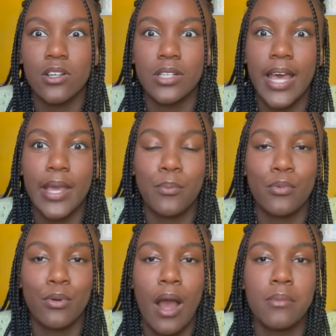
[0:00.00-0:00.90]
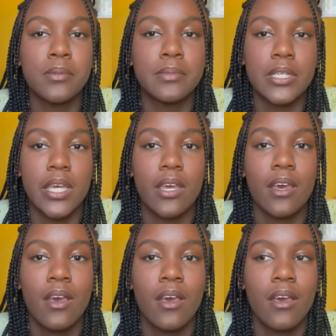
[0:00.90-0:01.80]
like probably
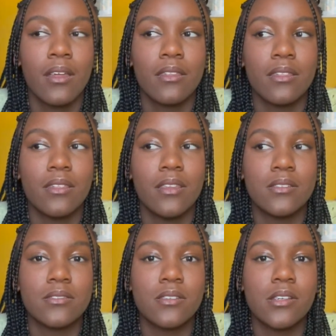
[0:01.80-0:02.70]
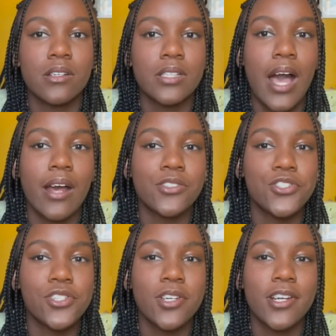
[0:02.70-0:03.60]
this year,
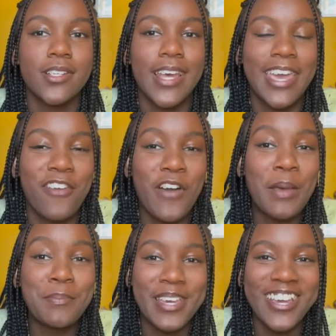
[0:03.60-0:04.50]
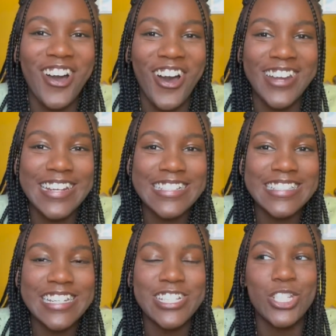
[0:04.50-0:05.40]
last year. Like, if I'm being honest,
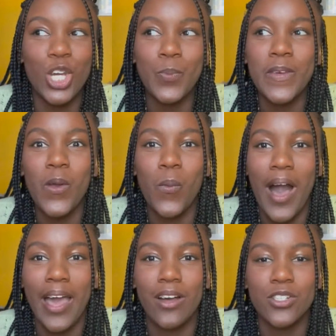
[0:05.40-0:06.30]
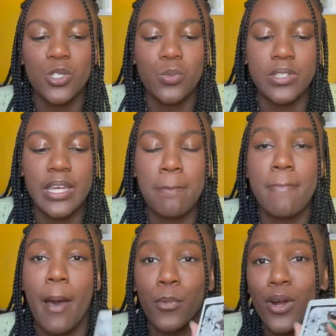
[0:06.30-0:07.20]
it took me a while to really
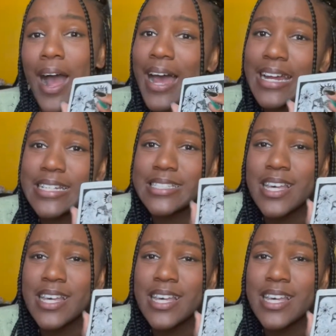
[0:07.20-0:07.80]
memorize